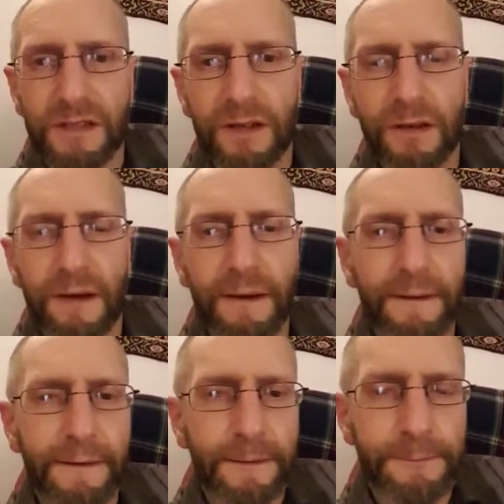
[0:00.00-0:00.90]

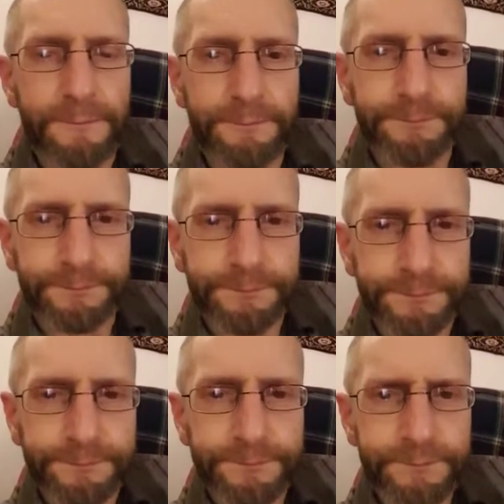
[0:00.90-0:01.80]

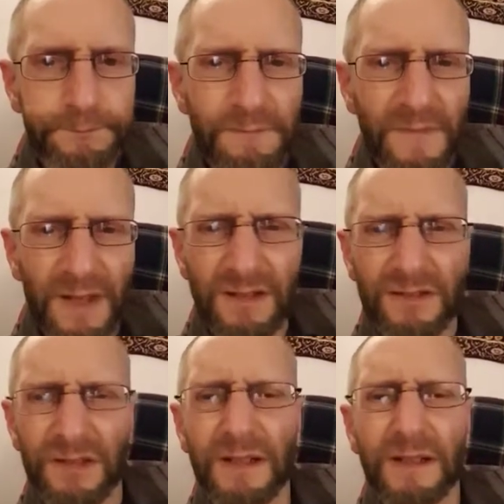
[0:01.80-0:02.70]

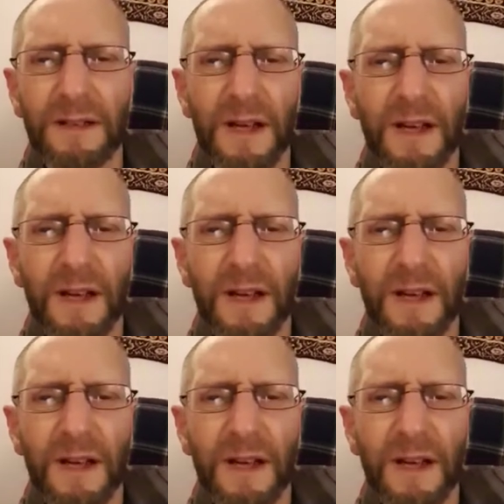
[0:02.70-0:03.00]
So yeah,